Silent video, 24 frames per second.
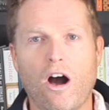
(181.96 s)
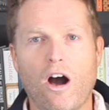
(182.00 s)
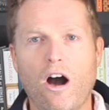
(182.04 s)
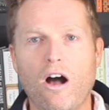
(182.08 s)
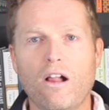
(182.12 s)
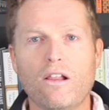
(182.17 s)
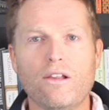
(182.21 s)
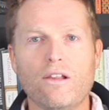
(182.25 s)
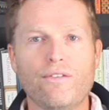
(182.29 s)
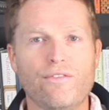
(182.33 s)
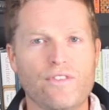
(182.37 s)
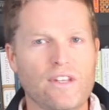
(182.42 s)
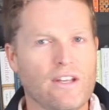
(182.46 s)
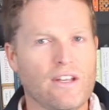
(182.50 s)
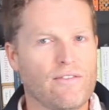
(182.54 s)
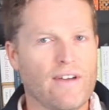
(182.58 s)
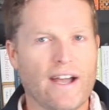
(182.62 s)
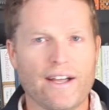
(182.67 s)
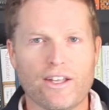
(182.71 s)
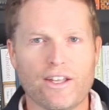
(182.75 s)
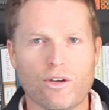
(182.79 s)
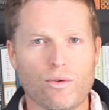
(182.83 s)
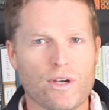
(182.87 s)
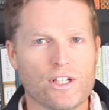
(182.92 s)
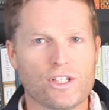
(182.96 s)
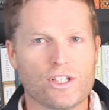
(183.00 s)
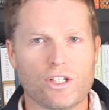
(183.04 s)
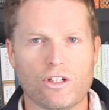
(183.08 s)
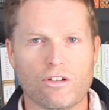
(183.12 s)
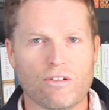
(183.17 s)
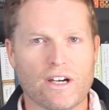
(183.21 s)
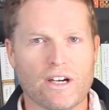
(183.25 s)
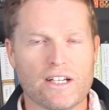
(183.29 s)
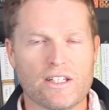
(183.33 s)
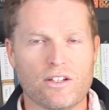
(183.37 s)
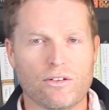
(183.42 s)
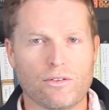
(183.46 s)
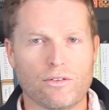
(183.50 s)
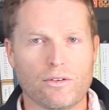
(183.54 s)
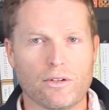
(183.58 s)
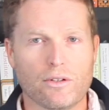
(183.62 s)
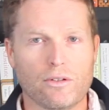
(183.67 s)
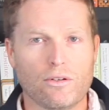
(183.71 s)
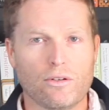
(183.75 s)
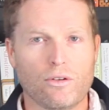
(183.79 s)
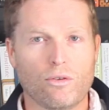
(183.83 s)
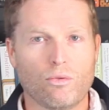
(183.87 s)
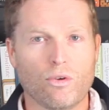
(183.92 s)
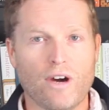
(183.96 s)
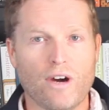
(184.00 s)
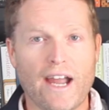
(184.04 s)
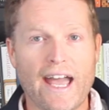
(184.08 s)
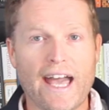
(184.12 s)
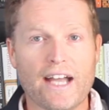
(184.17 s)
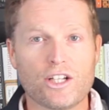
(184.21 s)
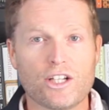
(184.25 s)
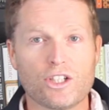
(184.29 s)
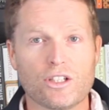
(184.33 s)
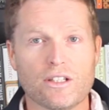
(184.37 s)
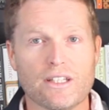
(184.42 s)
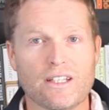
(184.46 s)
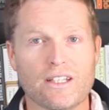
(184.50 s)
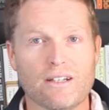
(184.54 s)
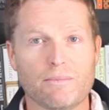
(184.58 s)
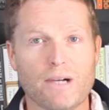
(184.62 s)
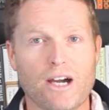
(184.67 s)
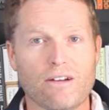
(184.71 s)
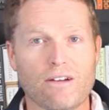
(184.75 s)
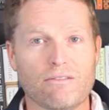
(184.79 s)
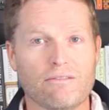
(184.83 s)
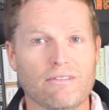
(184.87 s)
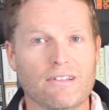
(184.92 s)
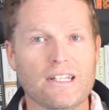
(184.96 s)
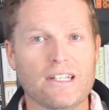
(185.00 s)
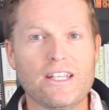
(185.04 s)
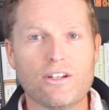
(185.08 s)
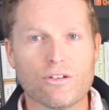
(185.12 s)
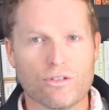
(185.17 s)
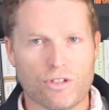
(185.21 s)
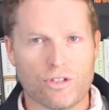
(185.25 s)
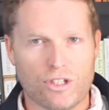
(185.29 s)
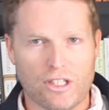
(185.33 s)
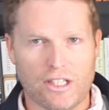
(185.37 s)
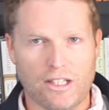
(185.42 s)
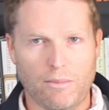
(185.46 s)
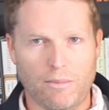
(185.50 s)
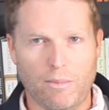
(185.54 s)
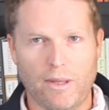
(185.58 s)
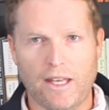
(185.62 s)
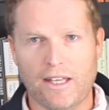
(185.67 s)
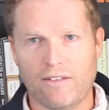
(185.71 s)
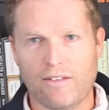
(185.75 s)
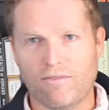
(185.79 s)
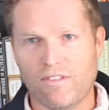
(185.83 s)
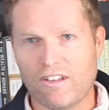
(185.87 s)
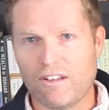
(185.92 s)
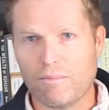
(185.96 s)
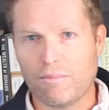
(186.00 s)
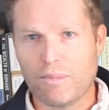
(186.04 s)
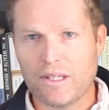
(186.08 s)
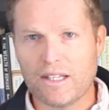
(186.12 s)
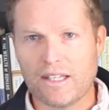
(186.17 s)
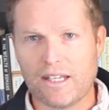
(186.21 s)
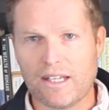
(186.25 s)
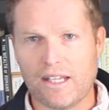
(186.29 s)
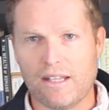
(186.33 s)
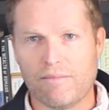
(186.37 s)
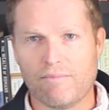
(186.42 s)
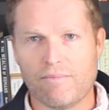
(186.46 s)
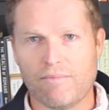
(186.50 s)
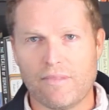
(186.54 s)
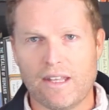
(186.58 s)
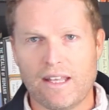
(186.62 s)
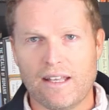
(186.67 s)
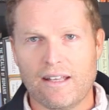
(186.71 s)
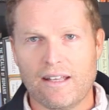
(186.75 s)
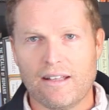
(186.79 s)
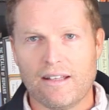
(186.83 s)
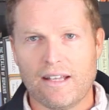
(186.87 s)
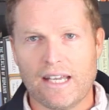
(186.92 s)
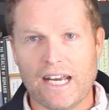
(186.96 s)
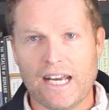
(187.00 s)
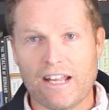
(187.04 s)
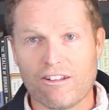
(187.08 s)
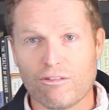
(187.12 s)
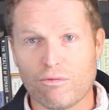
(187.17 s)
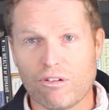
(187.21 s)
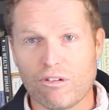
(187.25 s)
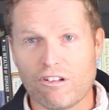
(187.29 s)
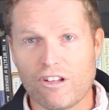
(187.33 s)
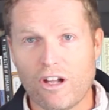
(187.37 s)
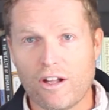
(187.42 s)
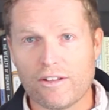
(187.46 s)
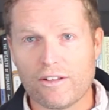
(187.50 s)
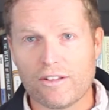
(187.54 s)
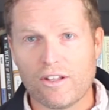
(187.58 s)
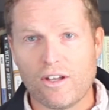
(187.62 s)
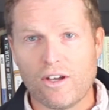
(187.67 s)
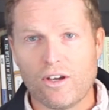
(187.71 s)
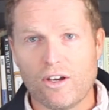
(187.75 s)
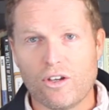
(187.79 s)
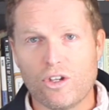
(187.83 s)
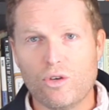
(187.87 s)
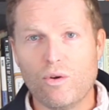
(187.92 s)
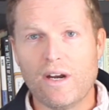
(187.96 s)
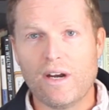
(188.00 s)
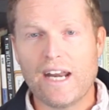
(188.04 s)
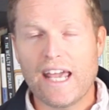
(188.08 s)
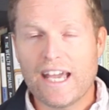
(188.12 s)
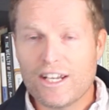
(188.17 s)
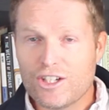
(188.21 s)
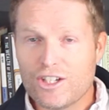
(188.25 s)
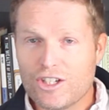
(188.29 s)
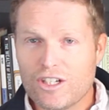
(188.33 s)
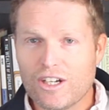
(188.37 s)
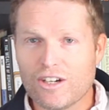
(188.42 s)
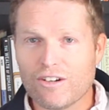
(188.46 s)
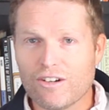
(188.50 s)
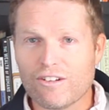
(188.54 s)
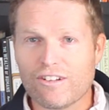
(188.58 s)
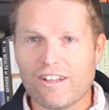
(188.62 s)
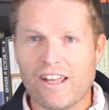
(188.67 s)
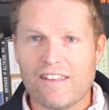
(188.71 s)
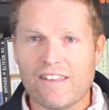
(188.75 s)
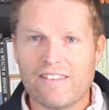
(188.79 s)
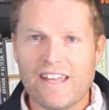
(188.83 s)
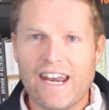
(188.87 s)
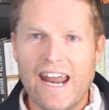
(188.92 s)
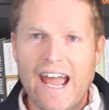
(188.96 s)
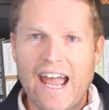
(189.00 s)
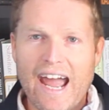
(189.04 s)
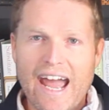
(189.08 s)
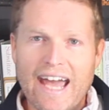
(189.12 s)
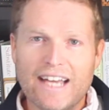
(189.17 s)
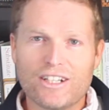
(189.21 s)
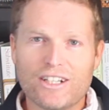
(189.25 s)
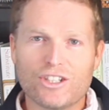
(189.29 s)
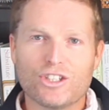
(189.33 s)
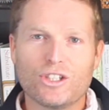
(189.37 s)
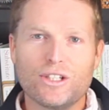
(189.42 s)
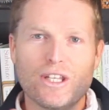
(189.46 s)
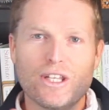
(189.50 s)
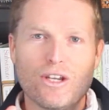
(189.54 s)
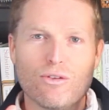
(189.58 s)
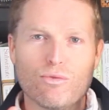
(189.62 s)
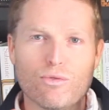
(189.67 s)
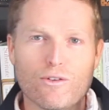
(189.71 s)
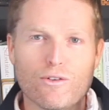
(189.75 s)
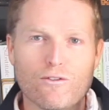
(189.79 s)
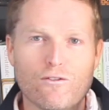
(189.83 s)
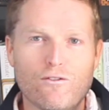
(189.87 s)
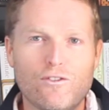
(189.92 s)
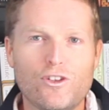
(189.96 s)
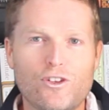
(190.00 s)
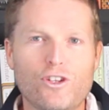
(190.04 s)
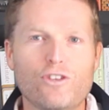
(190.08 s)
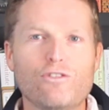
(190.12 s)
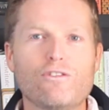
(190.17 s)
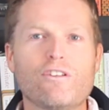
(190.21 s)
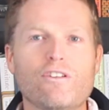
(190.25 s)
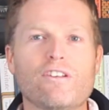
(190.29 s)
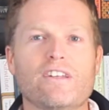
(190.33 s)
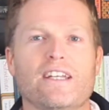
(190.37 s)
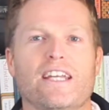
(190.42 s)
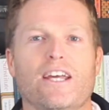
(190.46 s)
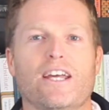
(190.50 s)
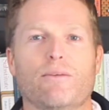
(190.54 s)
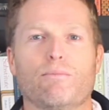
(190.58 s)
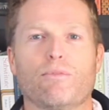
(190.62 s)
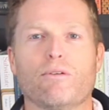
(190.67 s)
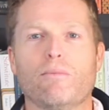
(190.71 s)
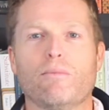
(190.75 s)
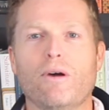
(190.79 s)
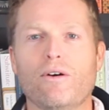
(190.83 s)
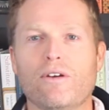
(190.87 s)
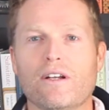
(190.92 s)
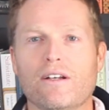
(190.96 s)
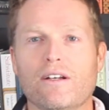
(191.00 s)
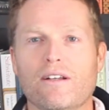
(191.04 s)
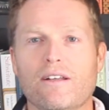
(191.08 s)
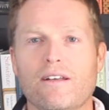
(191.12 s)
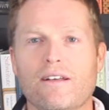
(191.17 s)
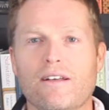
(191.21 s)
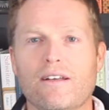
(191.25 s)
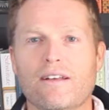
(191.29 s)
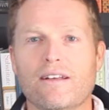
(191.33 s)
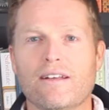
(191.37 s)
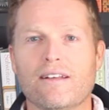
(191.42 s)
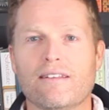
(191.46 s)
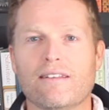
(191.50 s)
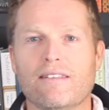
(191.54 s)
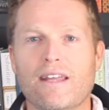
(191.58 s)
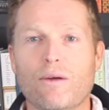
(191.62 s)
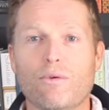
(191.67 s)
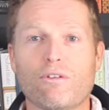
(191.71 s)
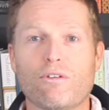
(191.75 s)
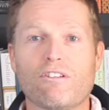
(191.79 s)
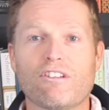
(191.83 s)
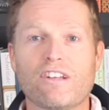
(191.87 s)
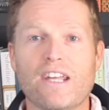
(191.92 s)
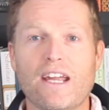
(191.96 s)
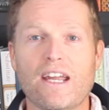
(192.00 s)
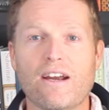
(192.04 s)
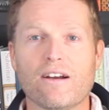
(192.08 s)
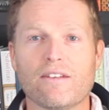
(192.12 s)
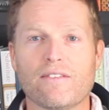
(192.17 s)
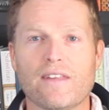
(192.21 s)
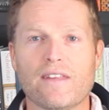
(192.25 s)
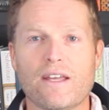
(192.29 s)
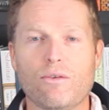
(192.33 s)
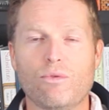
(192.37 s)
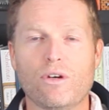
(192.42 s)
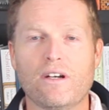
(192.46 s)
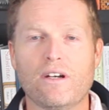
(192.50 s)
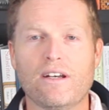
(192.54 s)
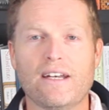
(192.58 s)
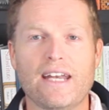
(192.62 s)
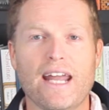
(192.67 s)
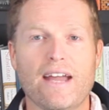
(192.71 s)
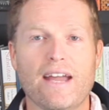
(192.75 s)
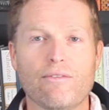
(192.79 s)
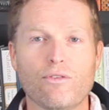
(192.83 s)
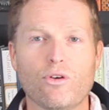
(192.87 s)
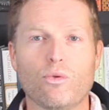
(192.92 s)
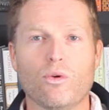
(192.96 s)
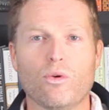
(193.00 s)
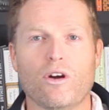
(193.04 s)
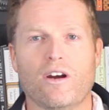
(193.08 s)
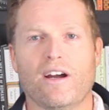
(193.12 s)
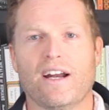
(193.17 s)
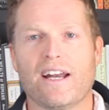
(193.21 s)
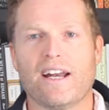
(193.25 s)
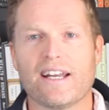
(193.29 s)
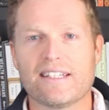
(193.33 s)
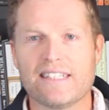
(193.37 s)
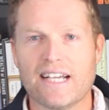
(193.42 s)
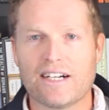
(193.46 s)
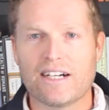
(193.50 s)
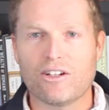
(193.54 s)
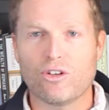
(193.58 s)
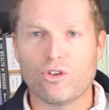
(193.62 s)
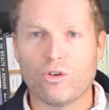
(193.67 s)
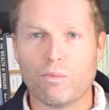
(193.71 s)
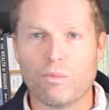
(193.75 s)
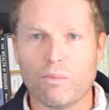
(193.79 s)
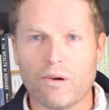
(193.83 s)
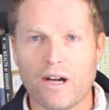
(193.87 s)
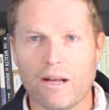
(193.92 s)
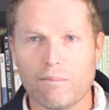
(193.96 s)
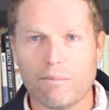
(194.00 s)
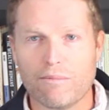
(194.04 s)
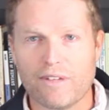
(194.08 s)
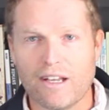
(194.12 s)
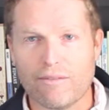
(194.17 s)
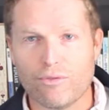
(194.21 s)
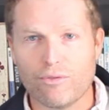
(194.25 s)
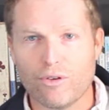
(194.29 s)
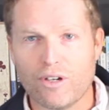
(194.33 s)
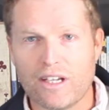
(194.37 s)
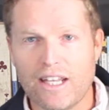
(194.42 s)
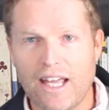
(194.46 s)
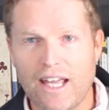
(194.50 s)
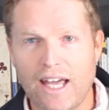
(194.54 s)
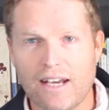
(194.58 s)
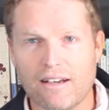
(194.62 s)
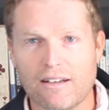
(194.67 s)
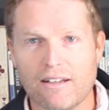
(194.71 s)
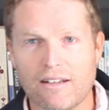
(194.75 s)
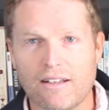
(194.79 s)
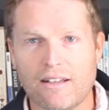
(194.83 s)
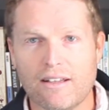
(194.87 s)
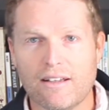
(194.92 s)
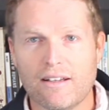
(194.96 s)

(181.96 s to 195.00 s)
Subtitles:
all of the evaluation criteria were actually about leadership and visibility. And as a result, you had engineers that actually refused to get promoted. They were scared they would never work on a technical problem ever again.